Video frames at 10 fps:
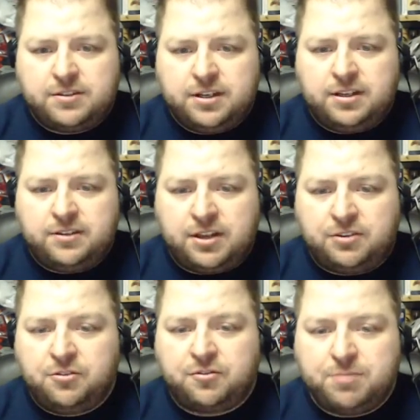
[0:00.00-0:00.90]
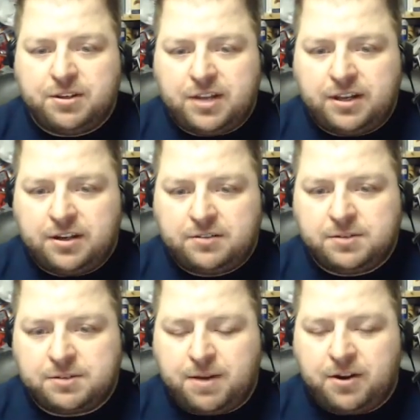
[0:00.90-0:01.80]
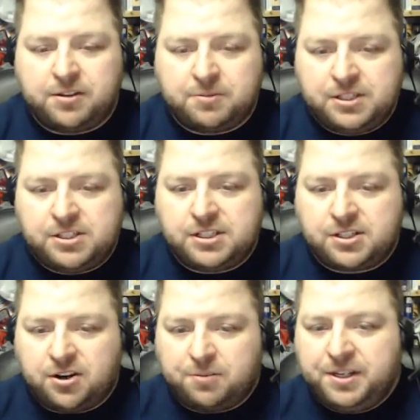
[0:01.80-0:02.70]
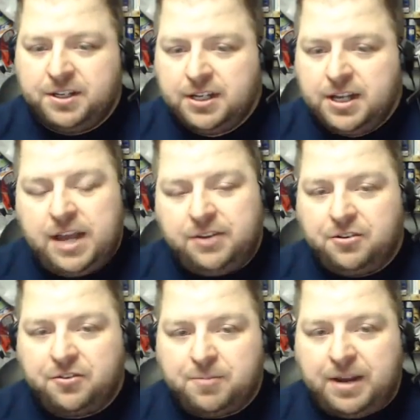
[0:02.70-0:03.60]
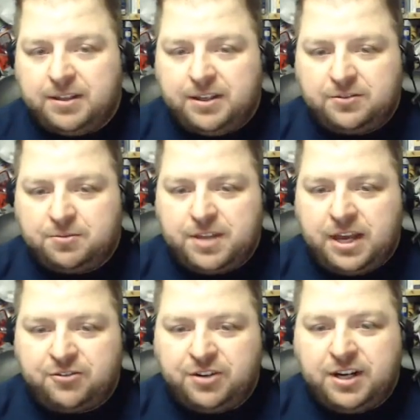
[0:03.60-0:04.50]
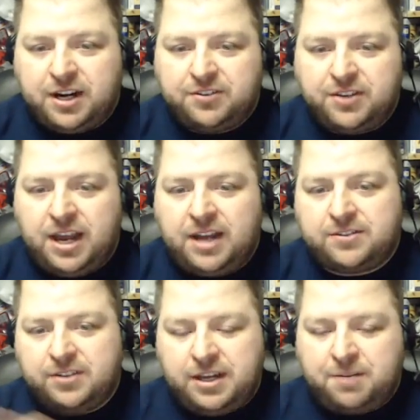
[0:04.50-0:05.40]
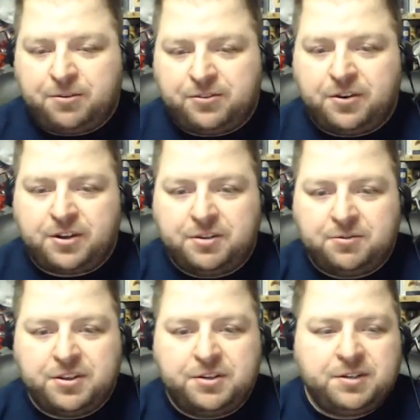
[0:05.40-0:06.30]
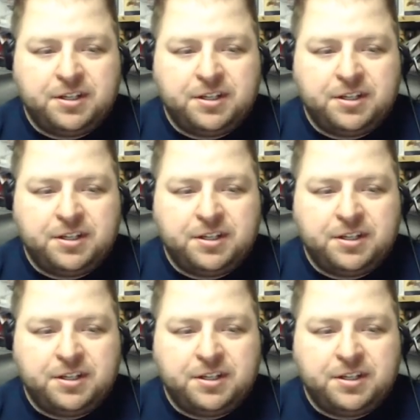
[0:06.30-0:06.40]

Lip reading: It's had 2 from Nintendo with Mario and Luigi and Kirby, and 2 from Atlas with Etri and Odyssey X, and now Persona Q2.